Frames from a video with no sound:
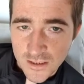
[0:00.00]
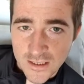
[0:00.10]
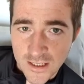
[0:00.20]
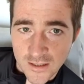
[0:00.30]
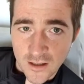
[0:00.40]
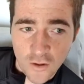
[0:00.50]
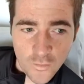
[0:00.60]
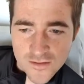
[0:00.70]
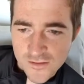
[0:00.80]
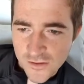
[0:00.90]
And I
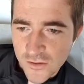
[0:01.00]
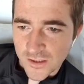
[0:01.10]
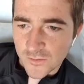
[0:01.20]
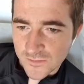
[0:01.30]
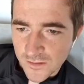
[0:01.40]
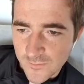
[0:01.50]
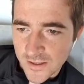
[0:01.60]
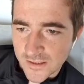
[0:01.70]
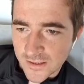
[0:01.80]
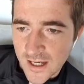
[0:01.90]
always knew he was going to
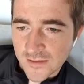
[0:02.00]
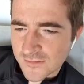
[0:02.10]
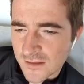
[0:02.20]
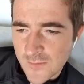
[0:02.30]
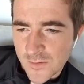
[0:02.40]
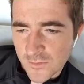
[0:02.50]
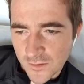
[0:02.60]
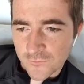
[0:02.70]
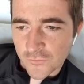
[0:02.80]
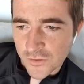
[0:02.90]
make it. At the time, he was like
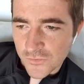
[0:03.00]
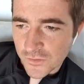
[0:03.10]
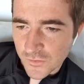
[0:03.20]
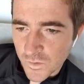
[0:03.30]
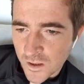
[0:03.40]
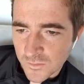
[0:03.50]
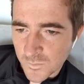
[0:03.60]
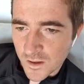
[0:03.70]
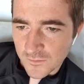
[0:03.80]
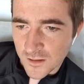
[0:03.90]
300 in the world. But
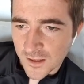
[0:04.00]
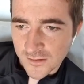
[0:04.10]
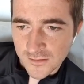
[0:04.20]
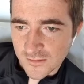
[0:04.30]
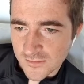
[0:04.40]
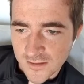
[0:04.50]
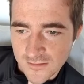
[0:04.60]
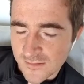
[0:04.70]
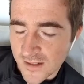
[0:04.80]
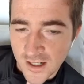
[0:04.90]
I was like, this kid's
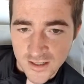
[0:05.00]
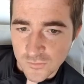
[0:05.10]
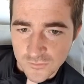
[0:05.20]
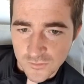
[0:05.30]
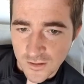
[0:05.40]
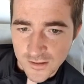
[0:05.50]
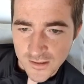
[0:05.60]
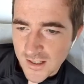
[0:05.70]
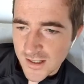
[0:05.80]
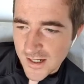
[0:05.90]
an animal. Like,
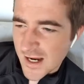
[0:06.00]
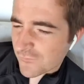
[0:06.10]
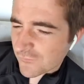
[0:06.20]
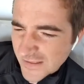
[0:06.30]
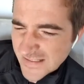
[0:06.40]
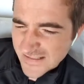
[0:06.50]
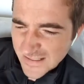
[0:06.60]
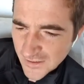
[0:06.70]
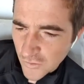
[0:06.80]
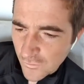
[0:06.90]
every
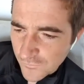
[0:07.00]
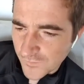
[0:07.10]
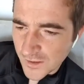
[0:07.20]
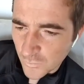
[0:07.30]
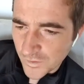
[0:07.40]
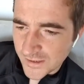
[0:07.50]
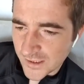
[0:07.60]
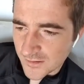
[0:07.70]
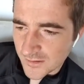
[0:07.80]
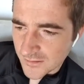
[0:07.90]
single thing we
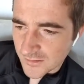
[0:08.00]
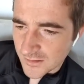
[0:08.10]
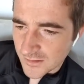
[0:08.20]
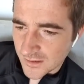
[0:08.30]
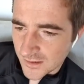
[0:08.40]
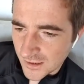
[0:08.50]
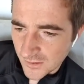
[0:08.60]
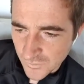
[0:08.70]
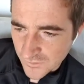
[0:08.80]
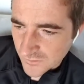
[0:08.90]
did, he
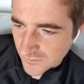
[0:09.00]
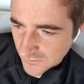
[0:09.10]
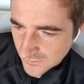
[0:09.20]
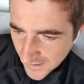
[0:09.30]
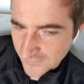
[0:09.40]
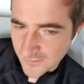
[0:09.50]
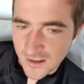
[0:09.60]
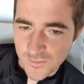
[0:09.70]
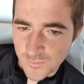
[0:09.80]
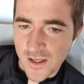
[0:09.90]
was 10
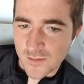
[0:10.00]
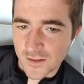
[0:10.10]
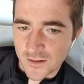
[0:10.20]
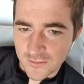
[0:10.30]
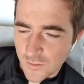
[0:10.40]
times better than me at.